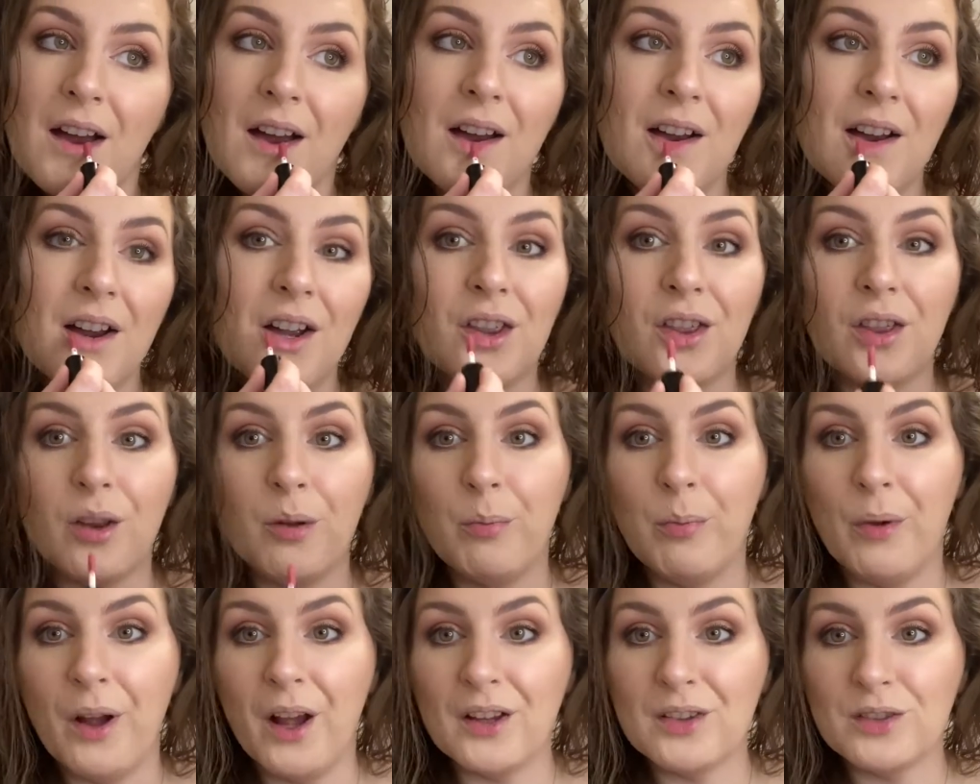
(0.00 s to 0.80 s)
the
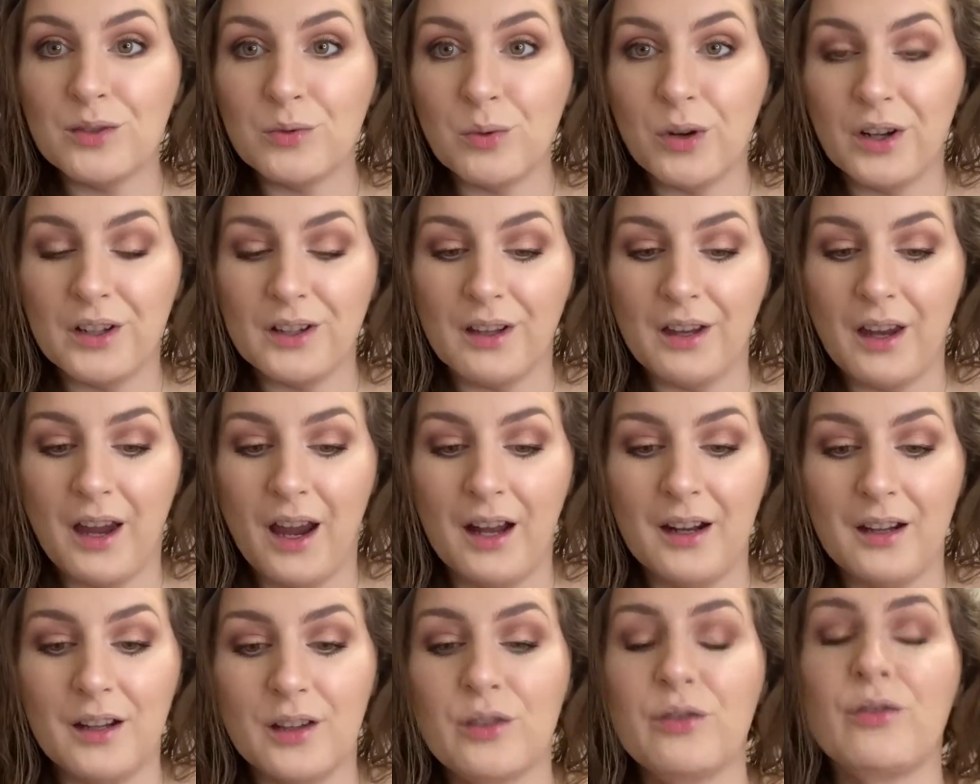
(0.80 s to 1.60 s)
best one
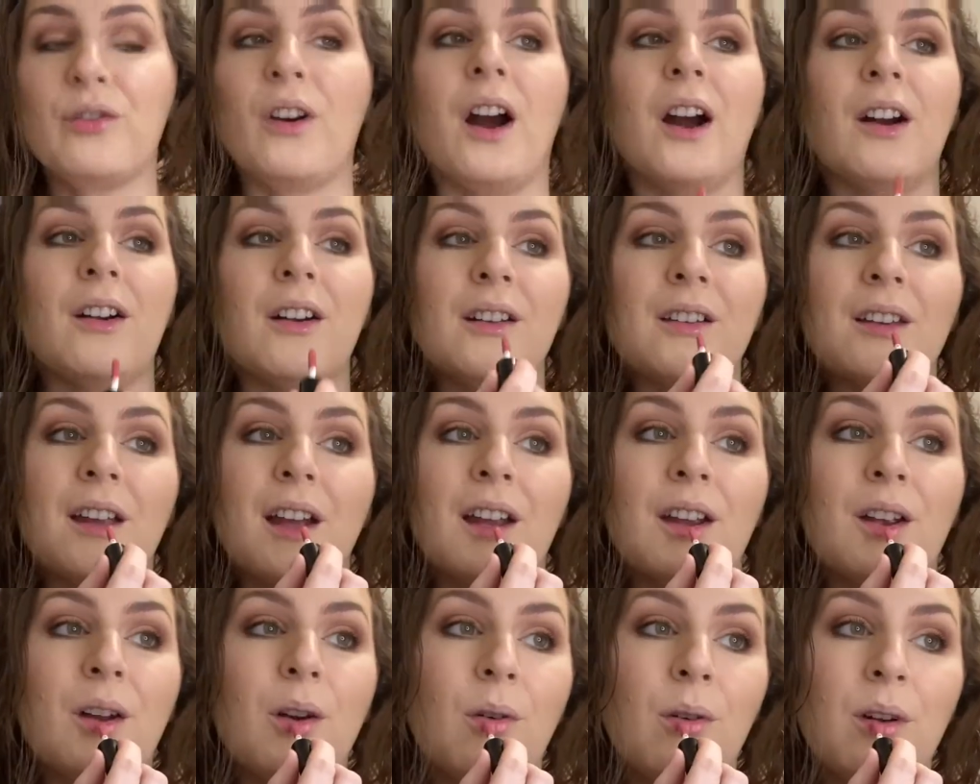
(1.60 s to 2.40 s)
yet as far as
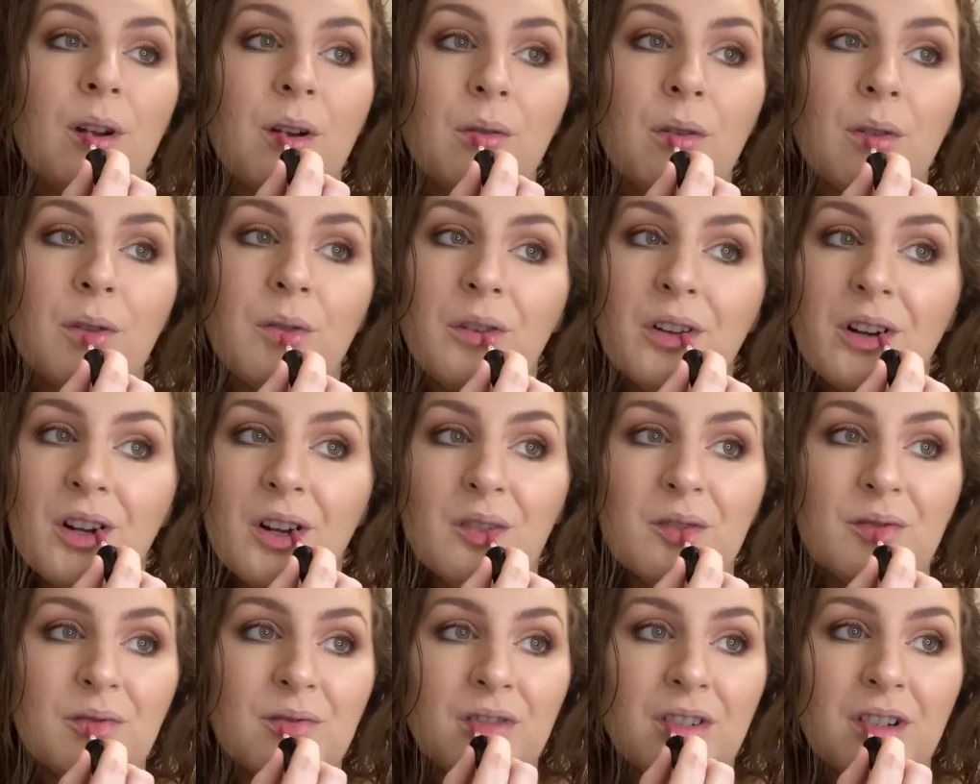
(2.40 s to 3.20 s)
like going with what
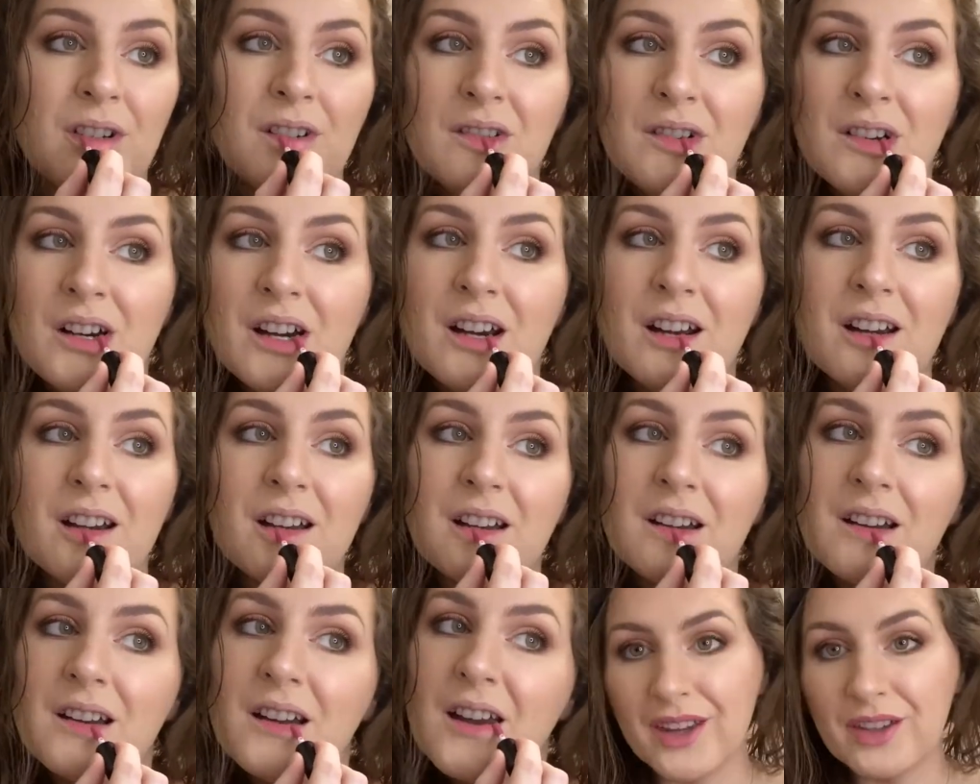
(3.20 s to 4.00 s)
I'm
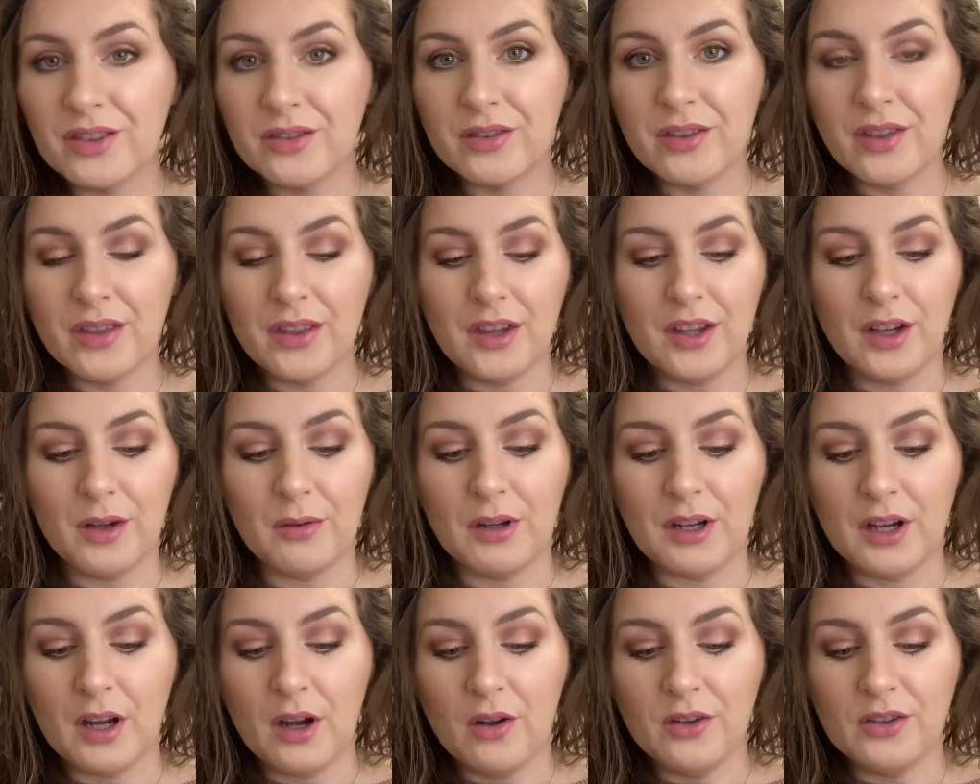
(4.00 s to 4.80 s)
wearing. There
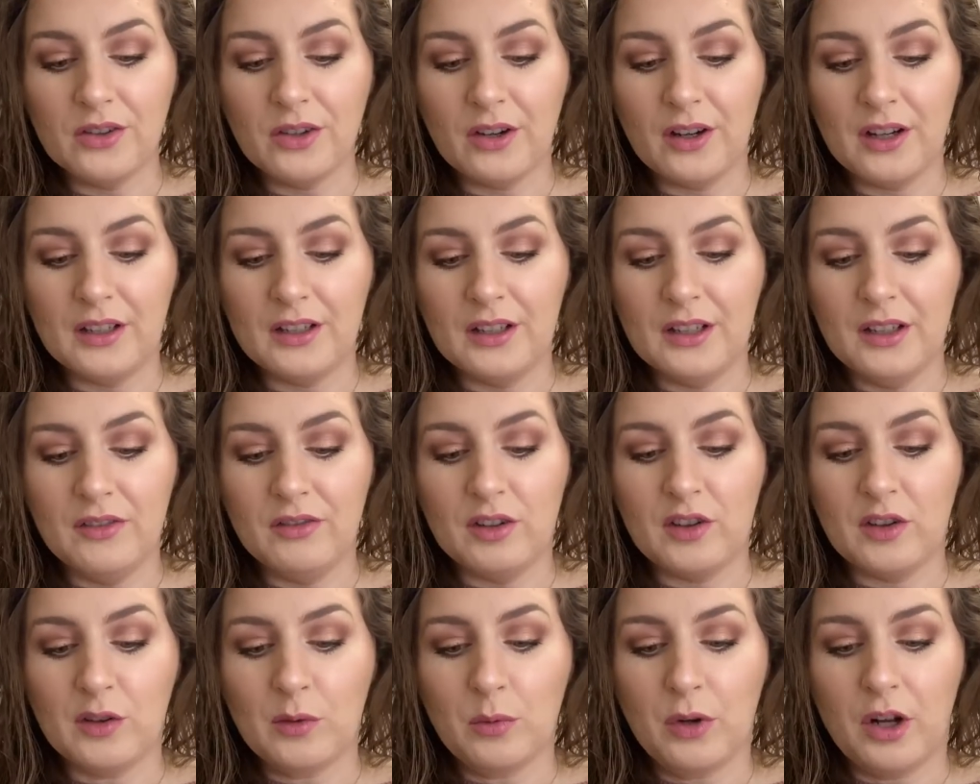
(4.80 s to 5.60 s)
we go. Sorry, I didn't
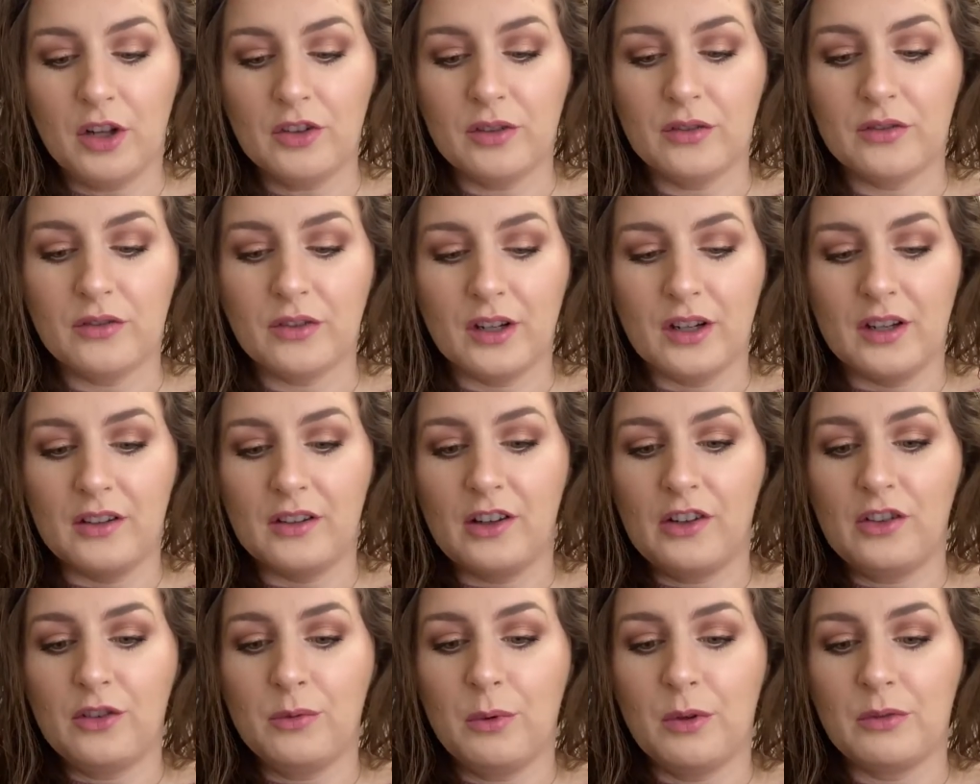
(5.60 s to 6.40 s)
even swatch it for you.
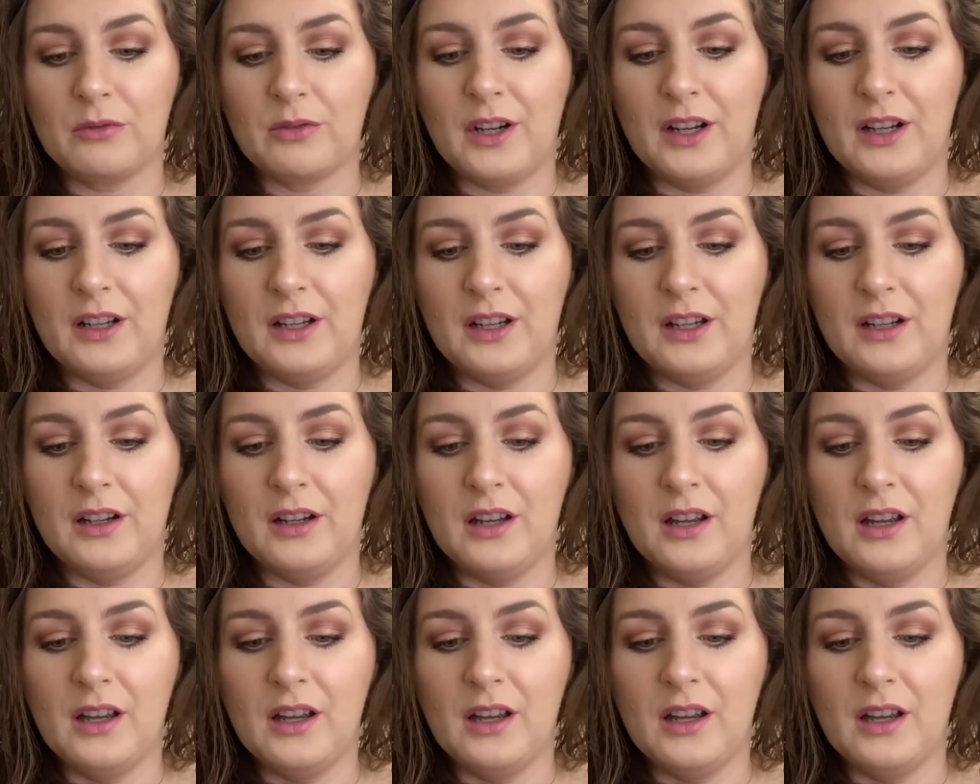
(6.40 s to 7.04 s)
I just went right in.